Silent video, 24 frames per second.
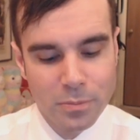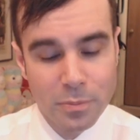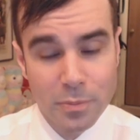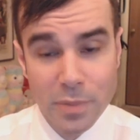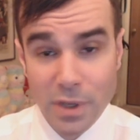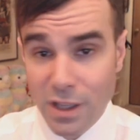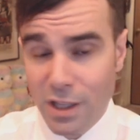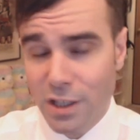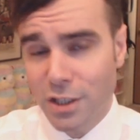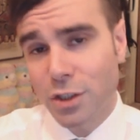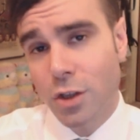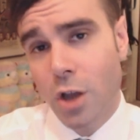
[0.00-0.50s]

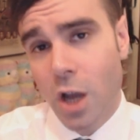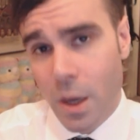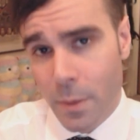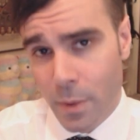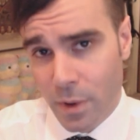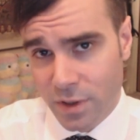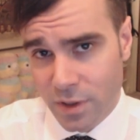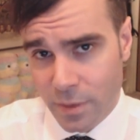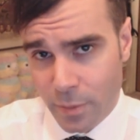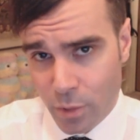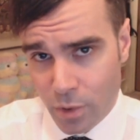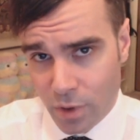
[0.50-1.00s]
But let's talk
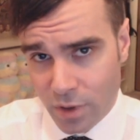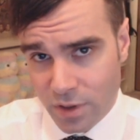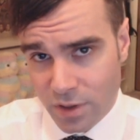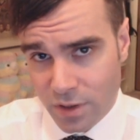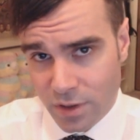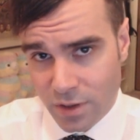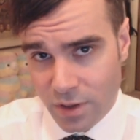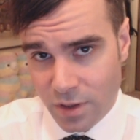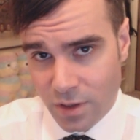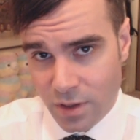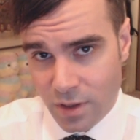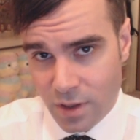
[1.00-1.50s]
about the
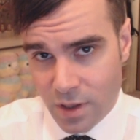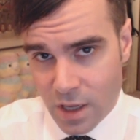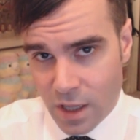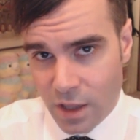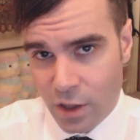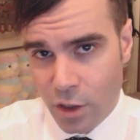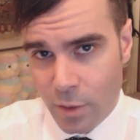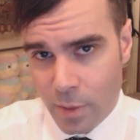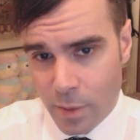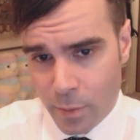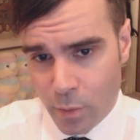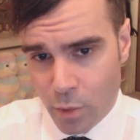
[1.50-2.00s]
books a
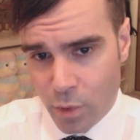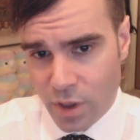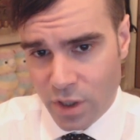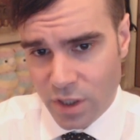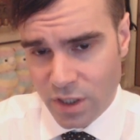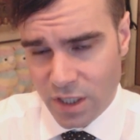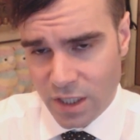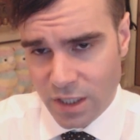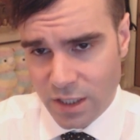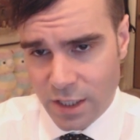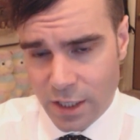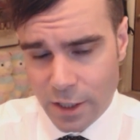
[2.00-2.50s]
little bit more in
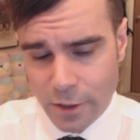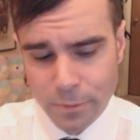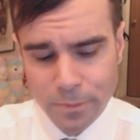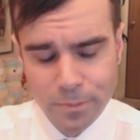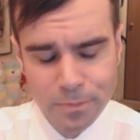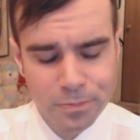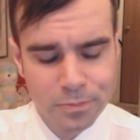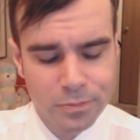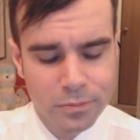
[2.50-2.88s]
detail.